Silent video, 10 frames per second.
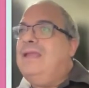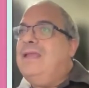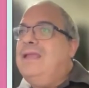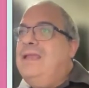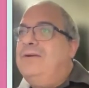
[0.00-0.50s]

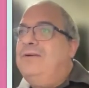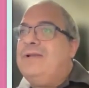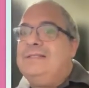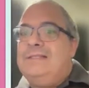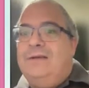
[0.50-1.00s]
Here you
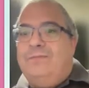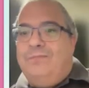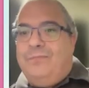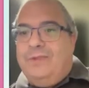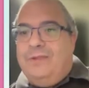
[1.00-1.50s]
can see
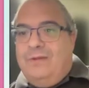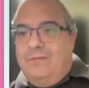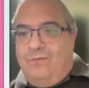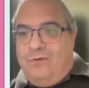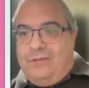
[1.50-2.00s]

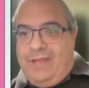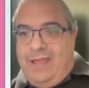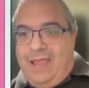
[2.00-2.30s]
what